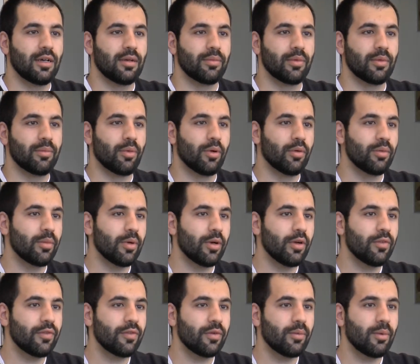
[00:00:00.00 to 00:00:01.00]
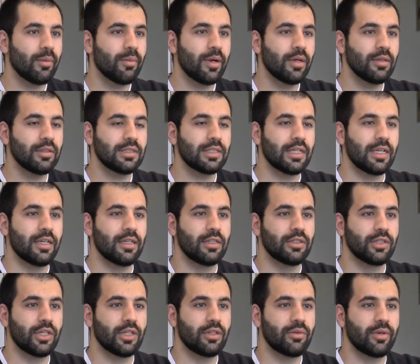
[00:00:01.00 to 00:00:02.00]
the bone marrow from a mouse and
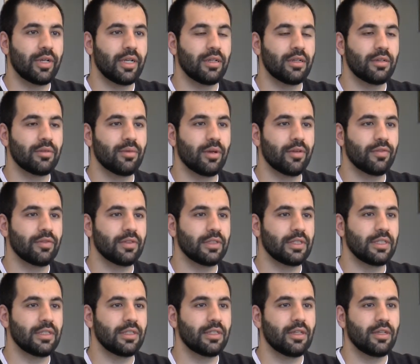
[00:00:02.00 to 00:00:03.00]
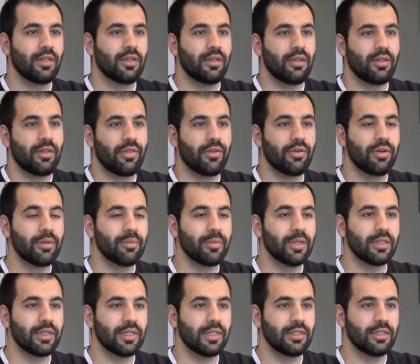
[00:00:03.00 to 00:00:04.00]
generate roughly 30
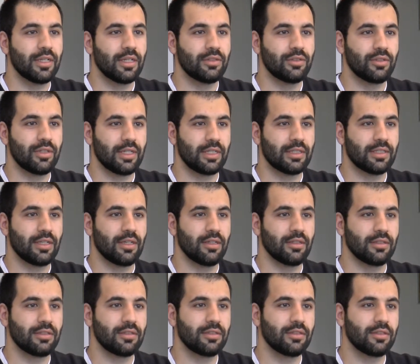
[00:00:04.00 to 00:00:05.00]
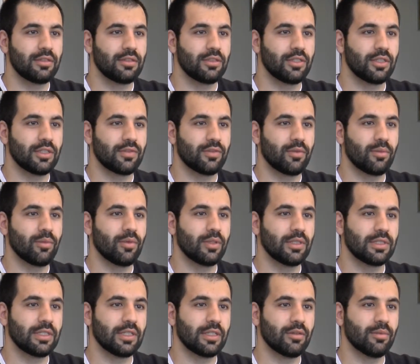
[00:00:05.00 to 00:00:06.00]
million dendritic cells just from one
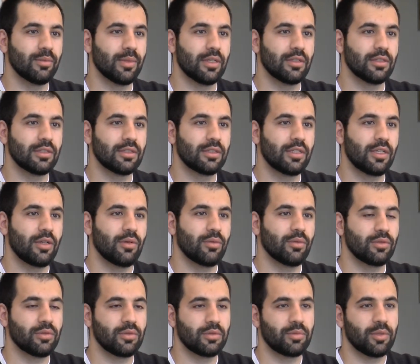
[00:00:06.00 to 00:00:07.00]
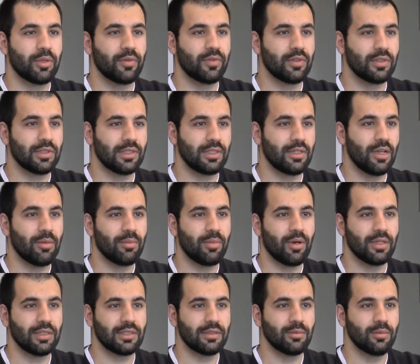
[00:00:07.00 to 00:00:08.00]
single mouse, which was previously not
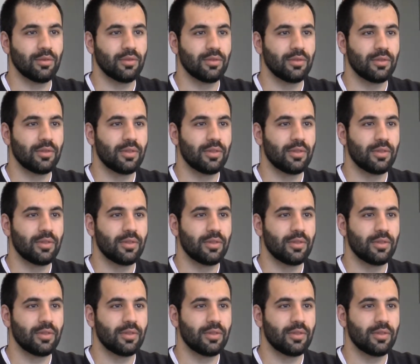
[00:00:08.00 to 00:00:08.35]
possible.